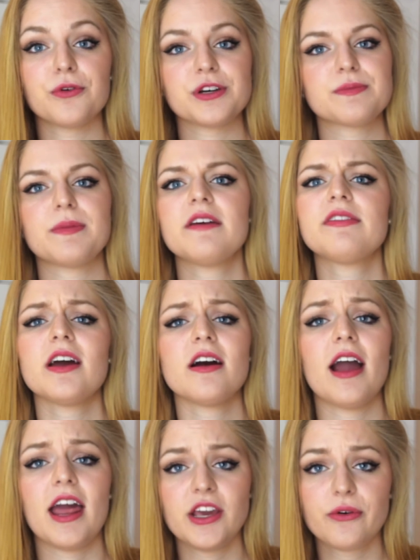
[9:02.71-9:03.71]
rules, but if there
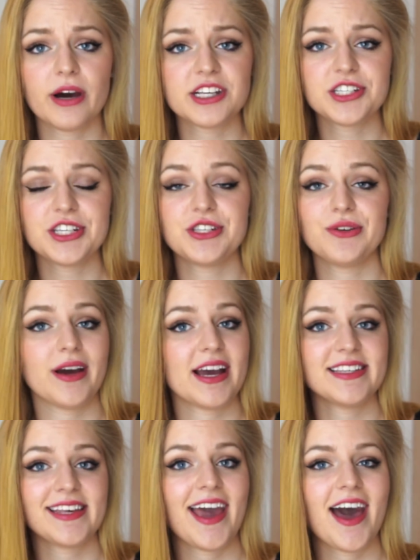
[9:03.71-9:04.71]
are any questions you
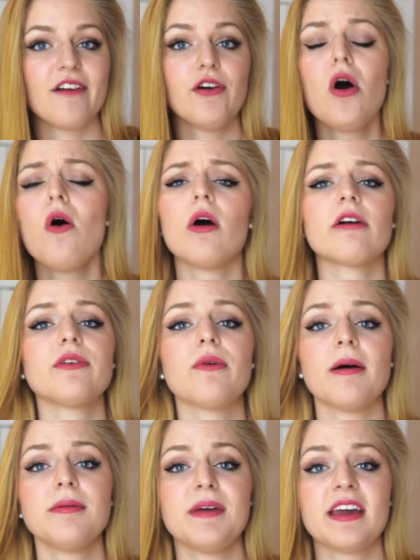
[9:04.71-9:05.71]
guys have, or if you
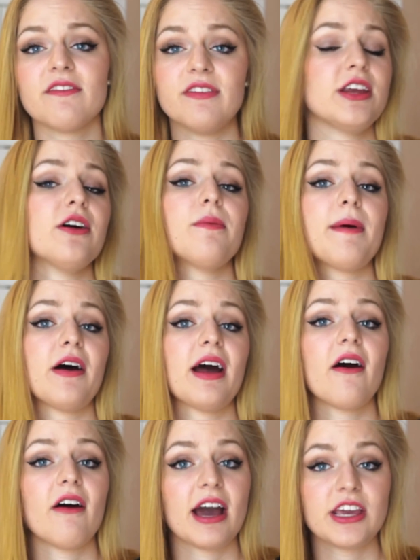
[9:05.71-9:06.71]
want me to make a video about
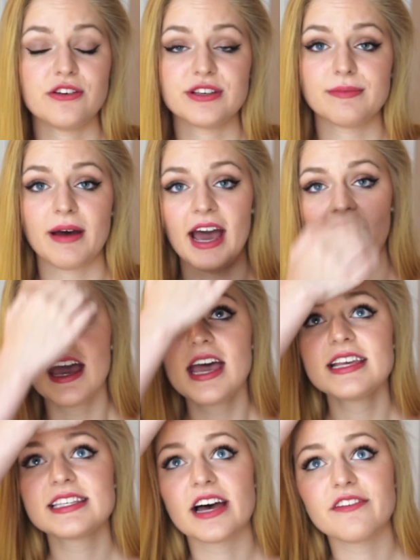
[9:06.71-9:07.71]
how I use my
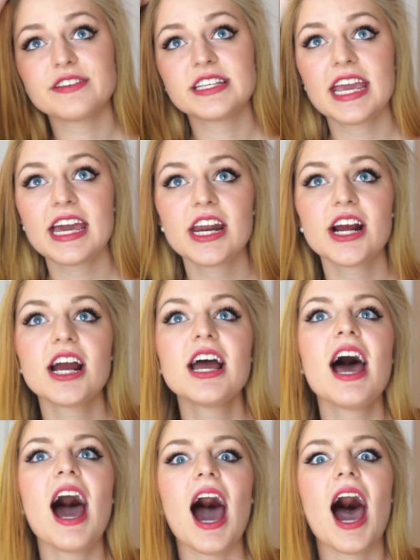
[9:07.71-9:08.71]
self-tanner,
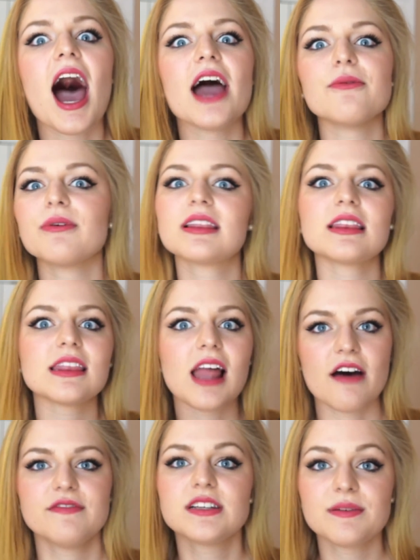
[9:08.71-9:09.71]
I would
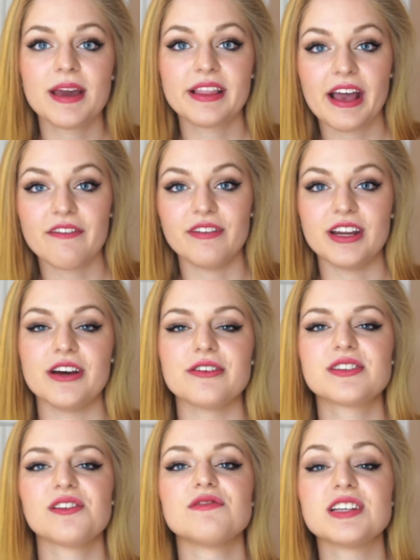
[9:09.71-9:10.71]
love to make that video,
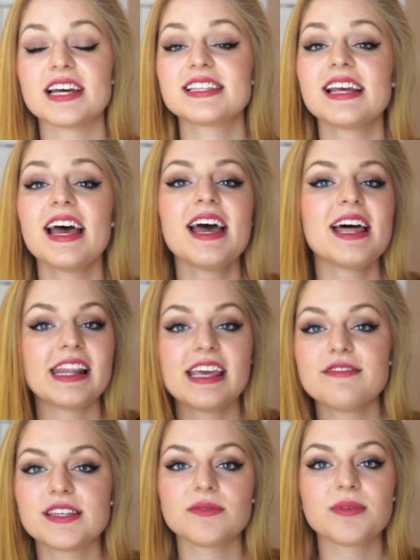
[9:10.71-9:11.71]
so just
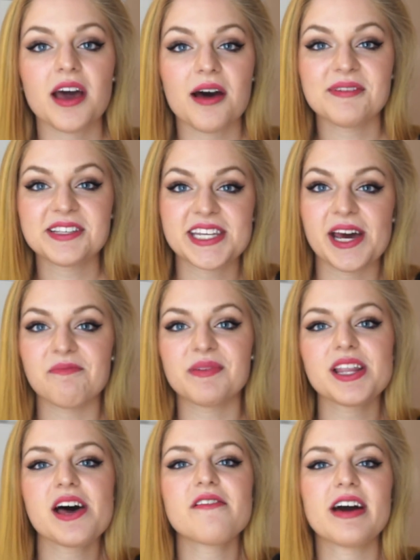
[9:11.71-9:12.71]
leave some comments down
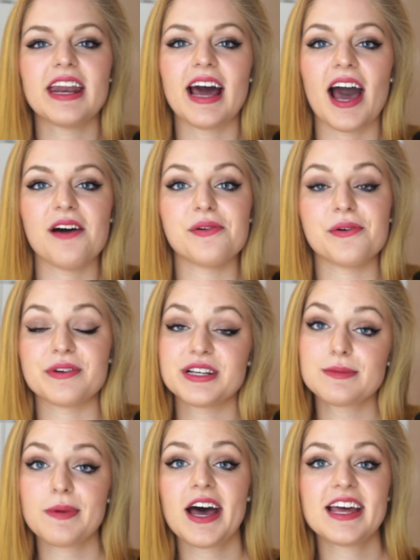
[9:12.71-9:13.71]
below and I will
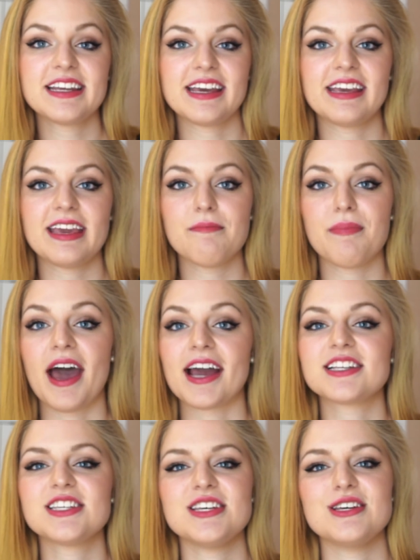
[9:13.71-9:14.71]
respond and get
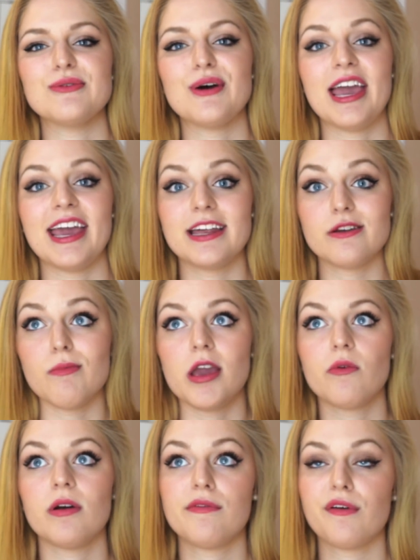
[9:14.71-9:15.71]
back to you and
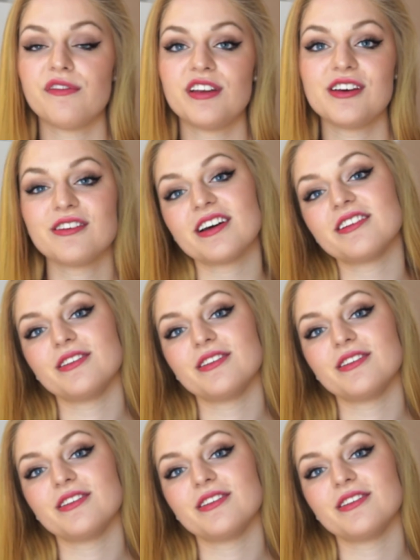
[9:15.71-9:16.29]
make whatever videos